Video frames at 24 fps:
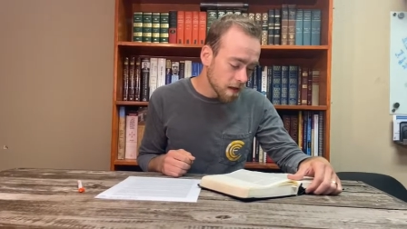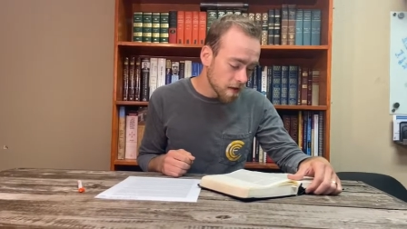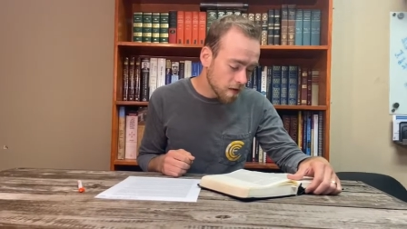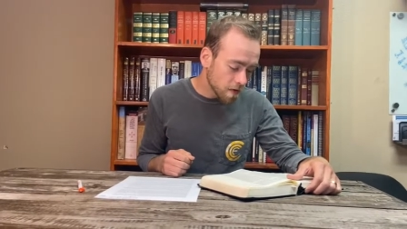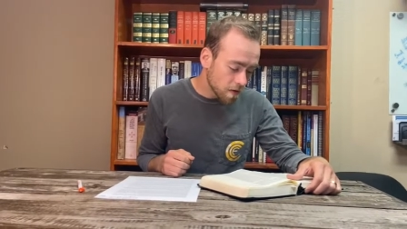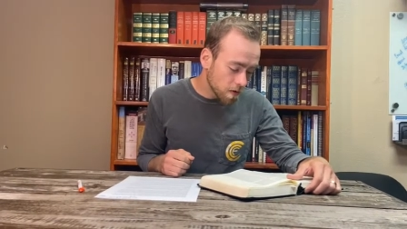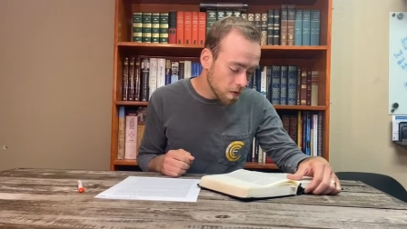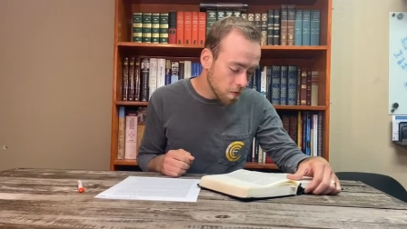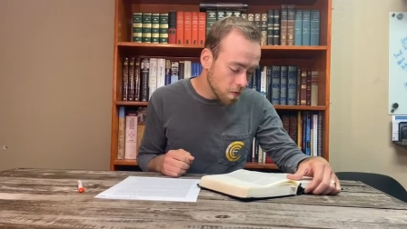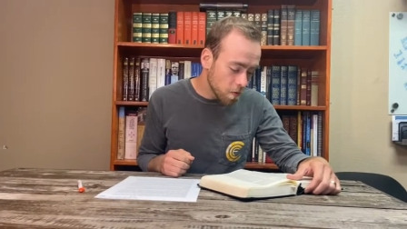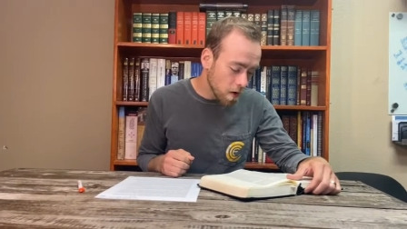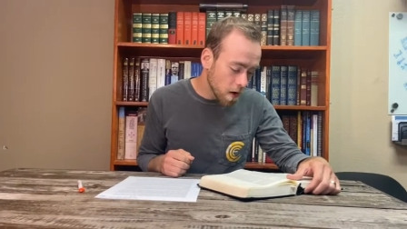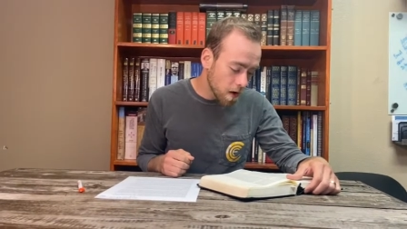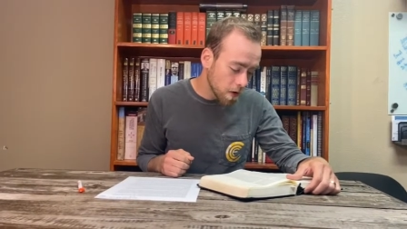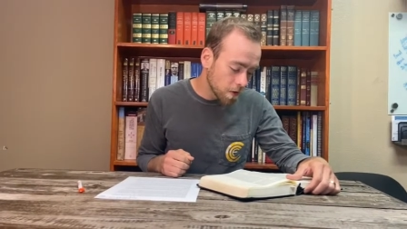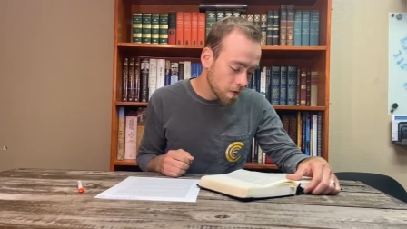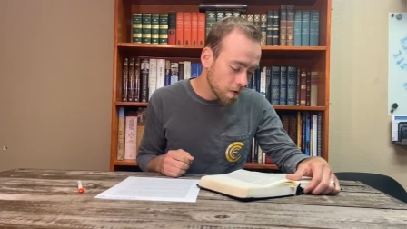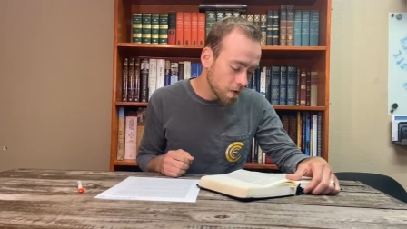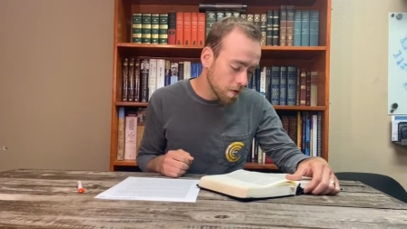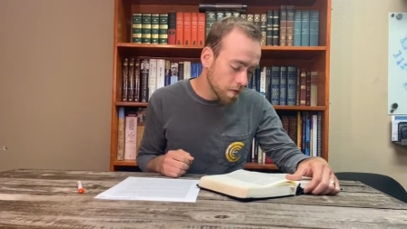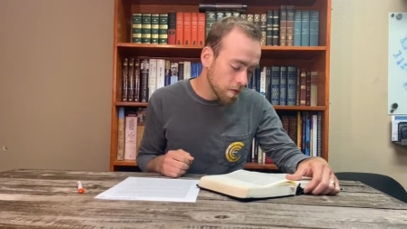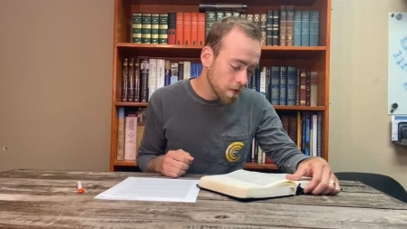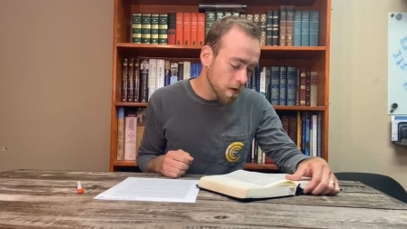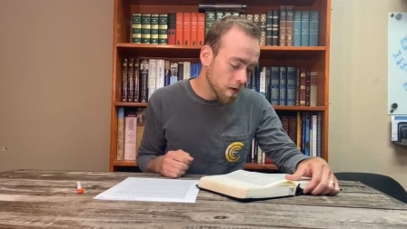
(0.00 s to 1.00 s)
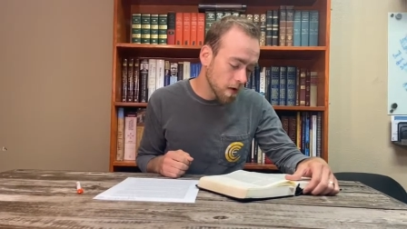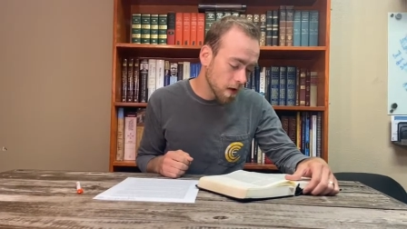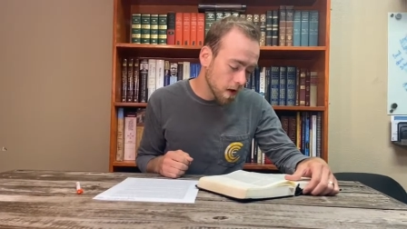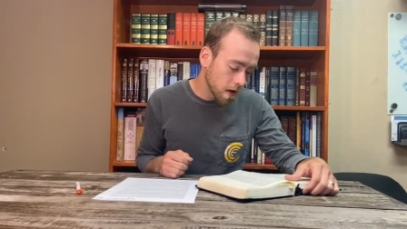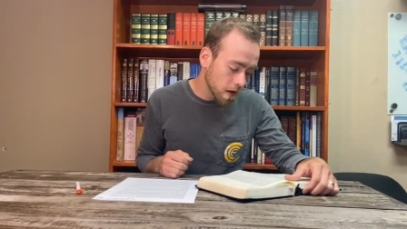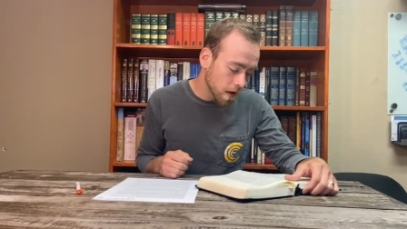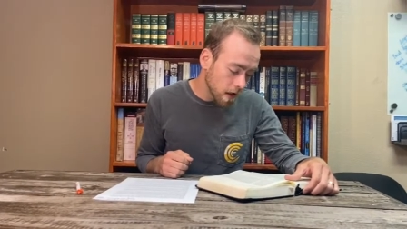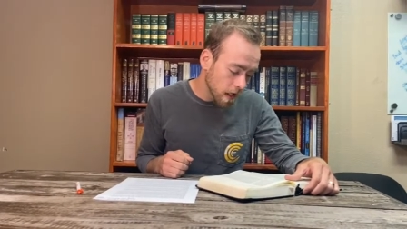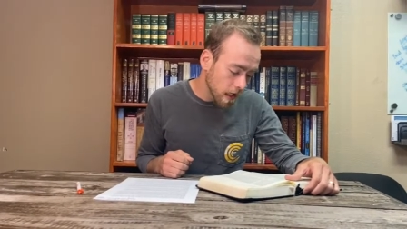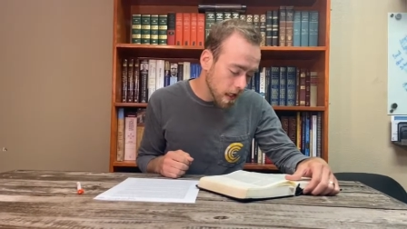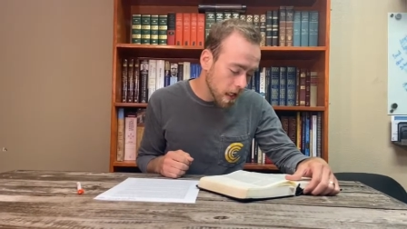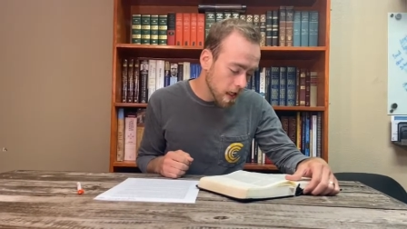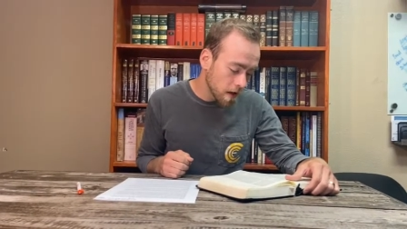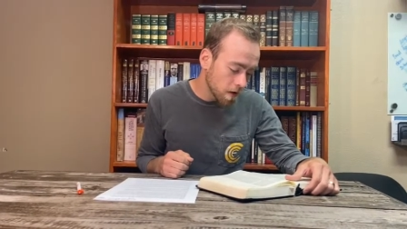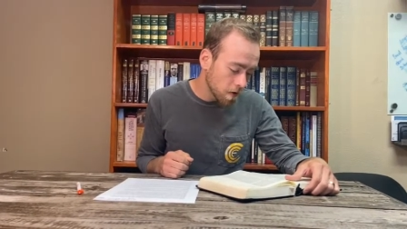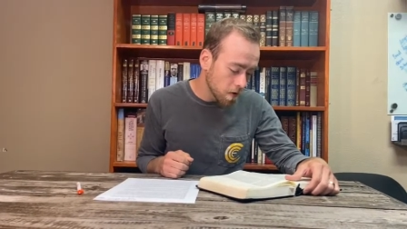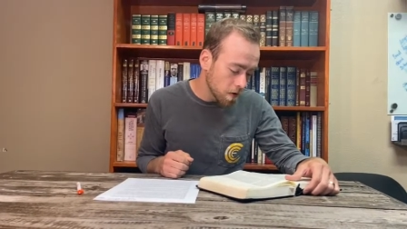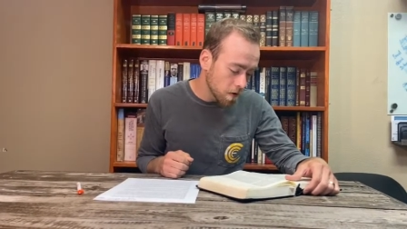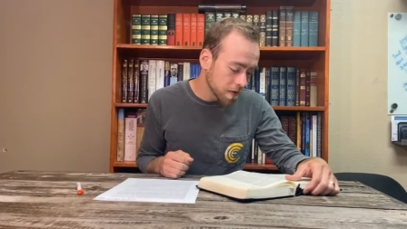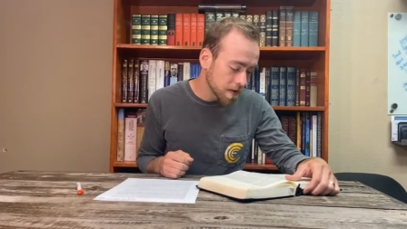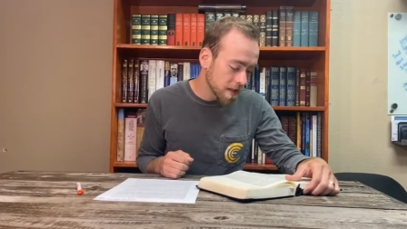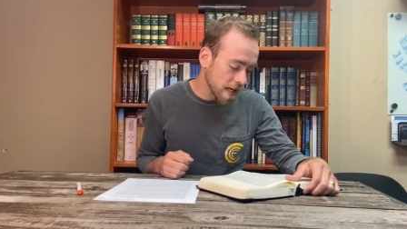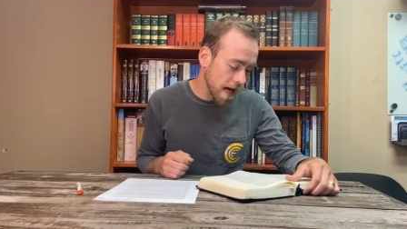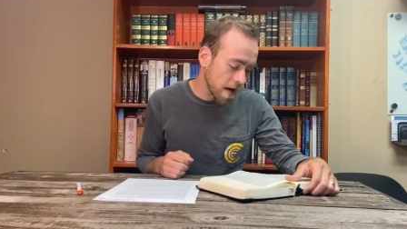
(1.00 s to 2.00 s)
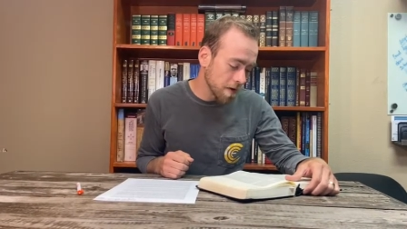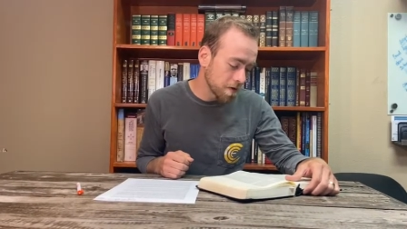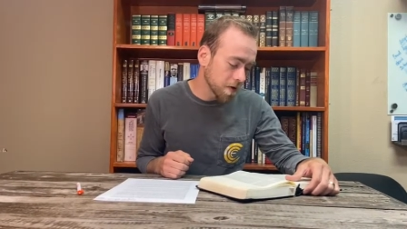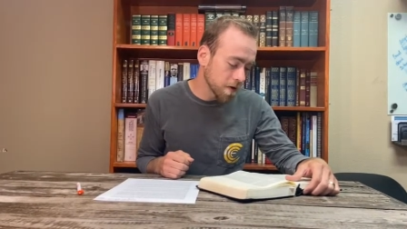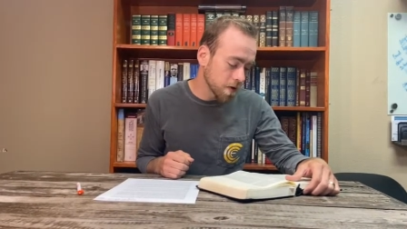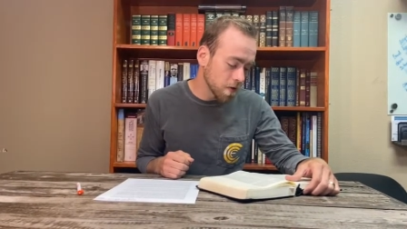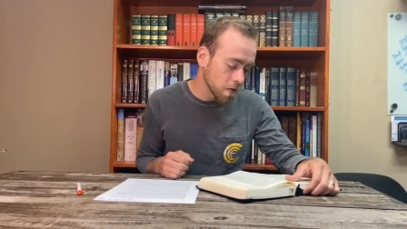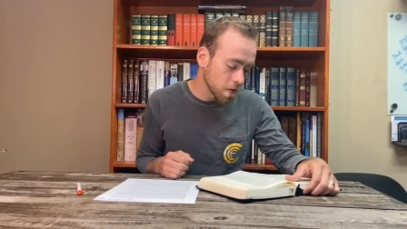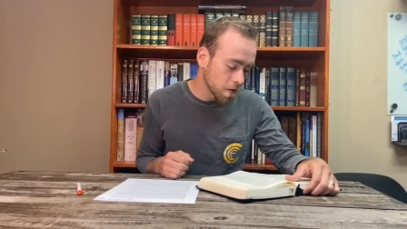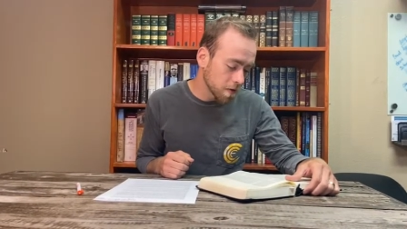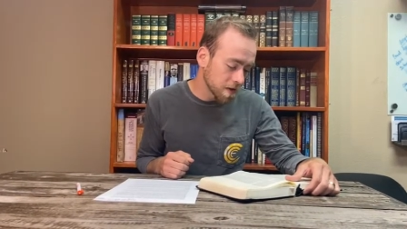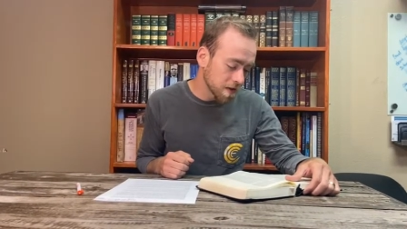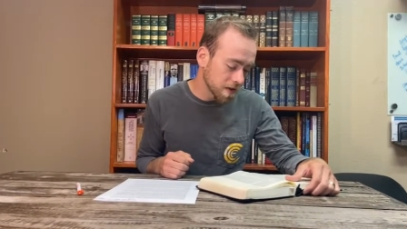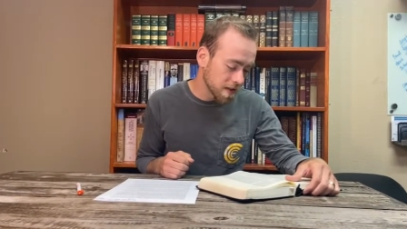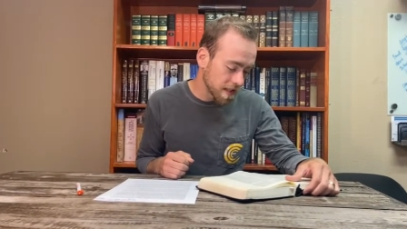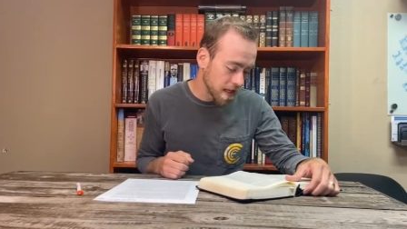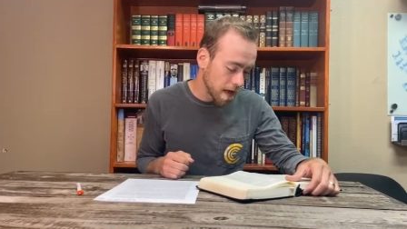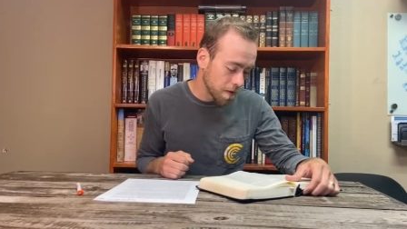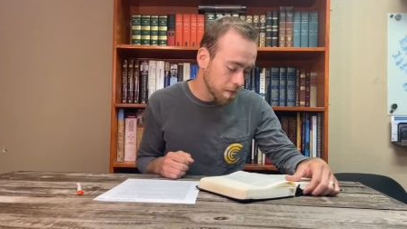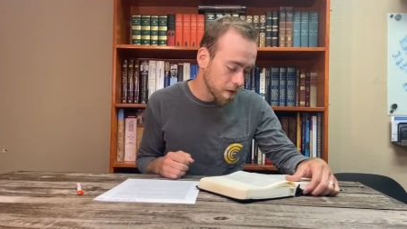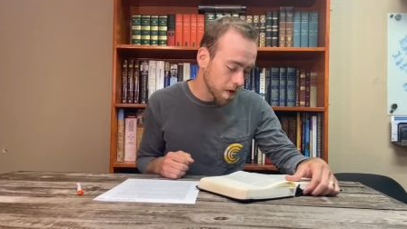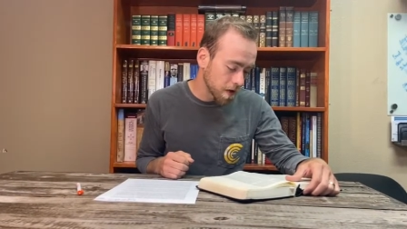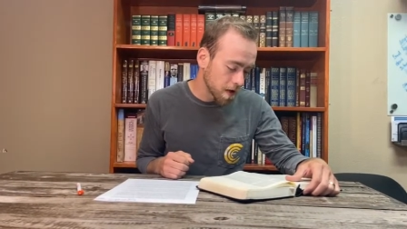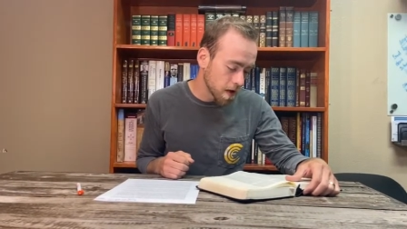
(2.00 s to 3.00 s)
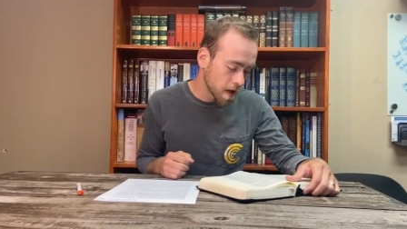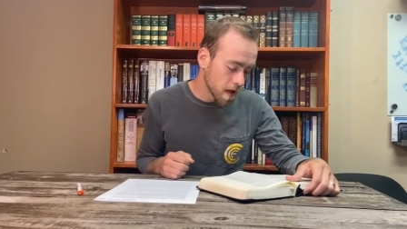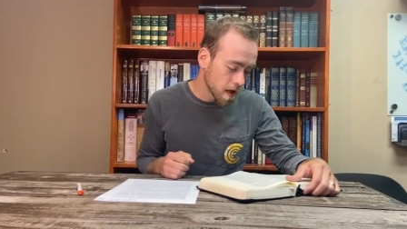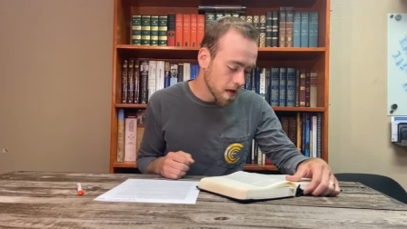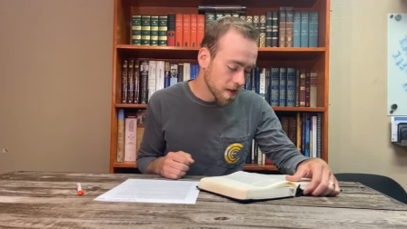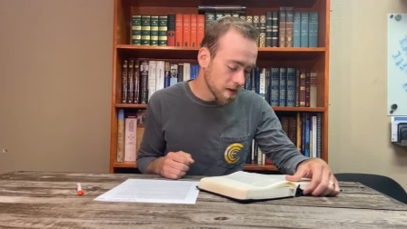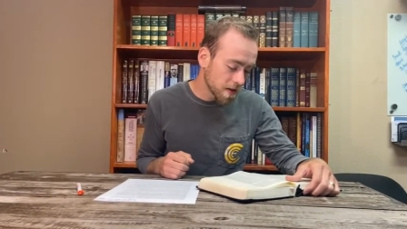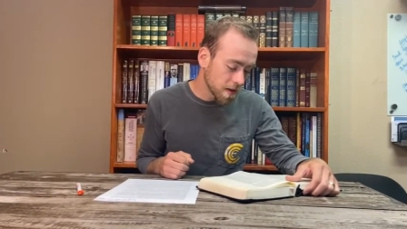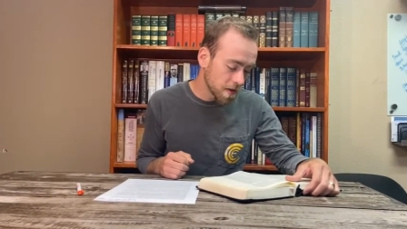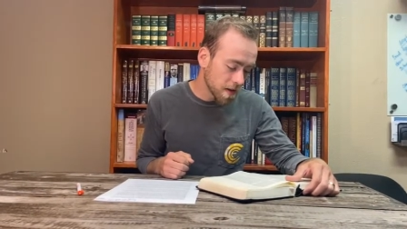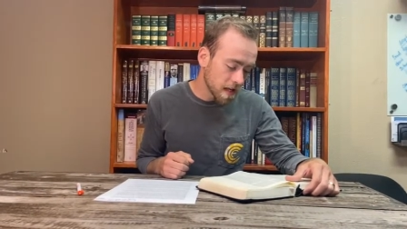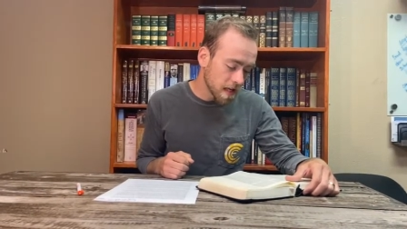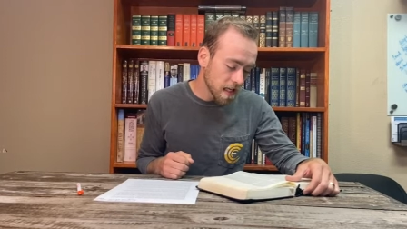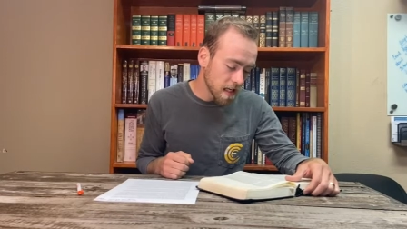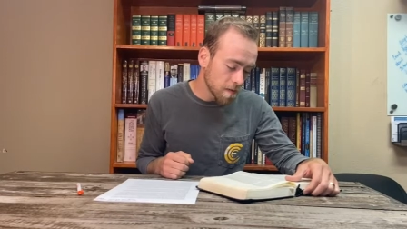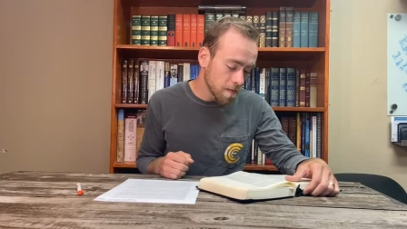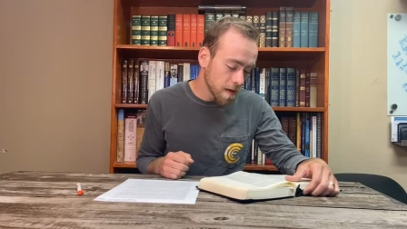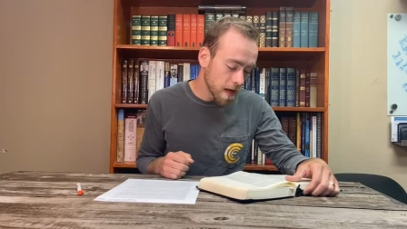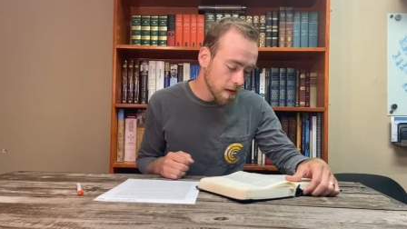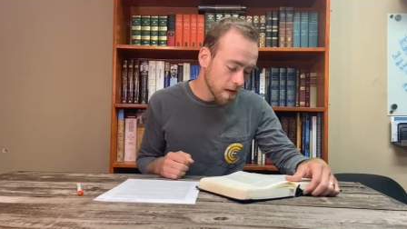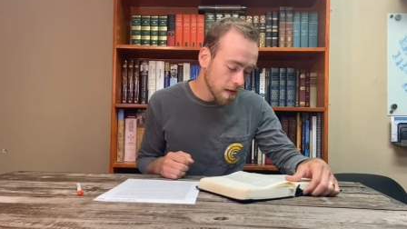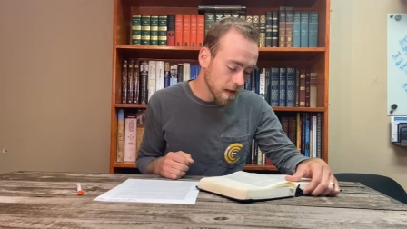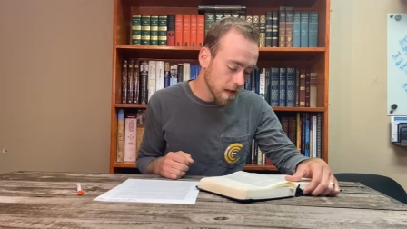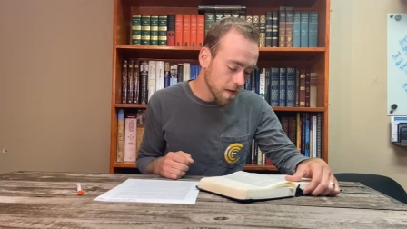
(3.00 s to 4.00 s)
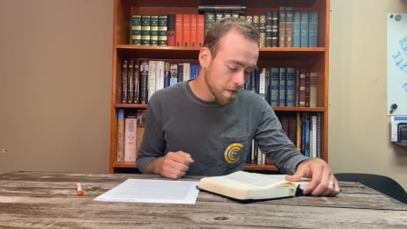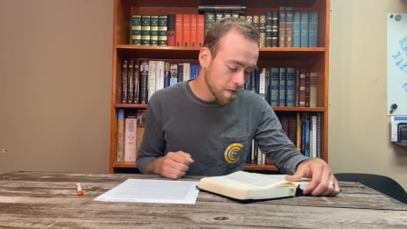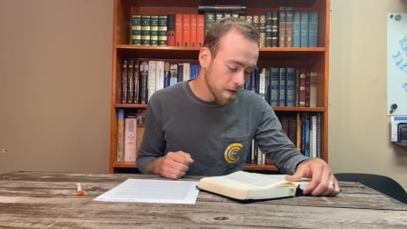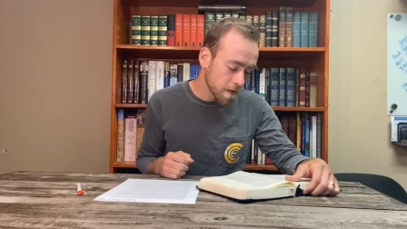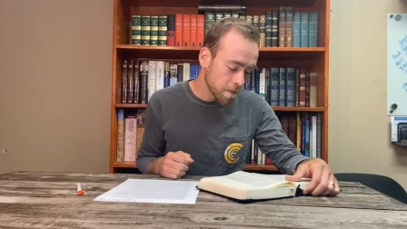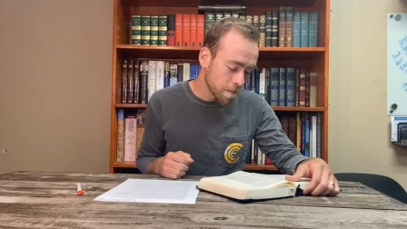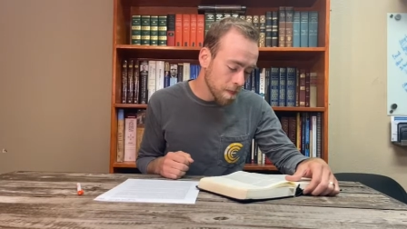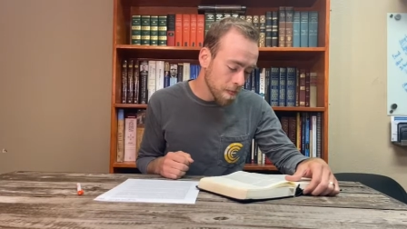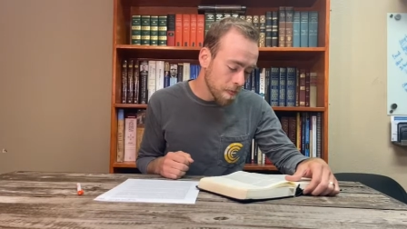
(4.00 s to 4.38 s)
to the one whom the king holds out the golden scepter, so that he may live.